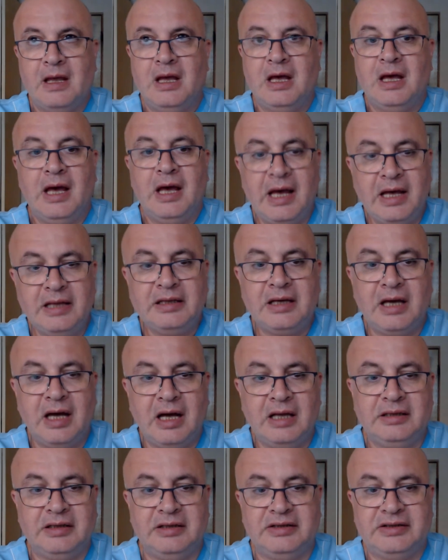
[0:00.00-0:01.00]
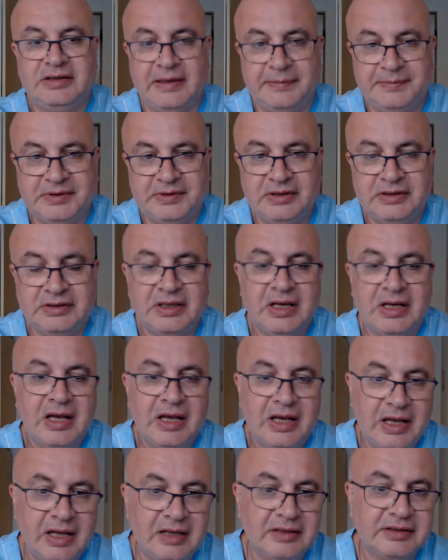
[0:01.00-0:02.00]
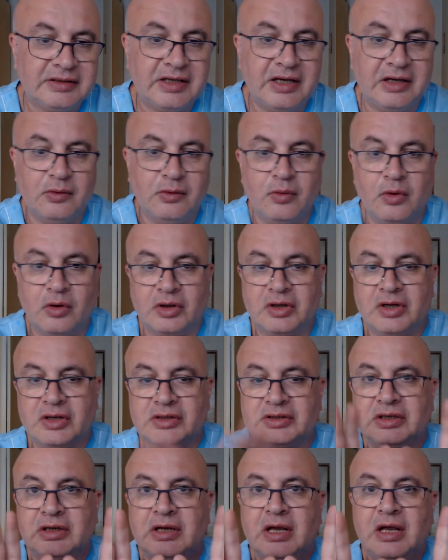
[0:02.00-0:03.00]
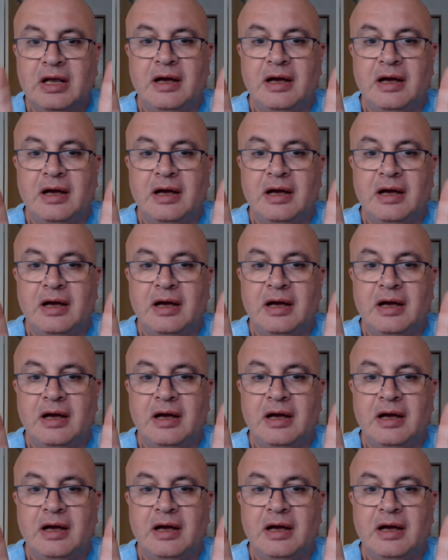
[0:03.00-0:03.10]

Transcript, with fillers: Hand antisepsis, healthcare workers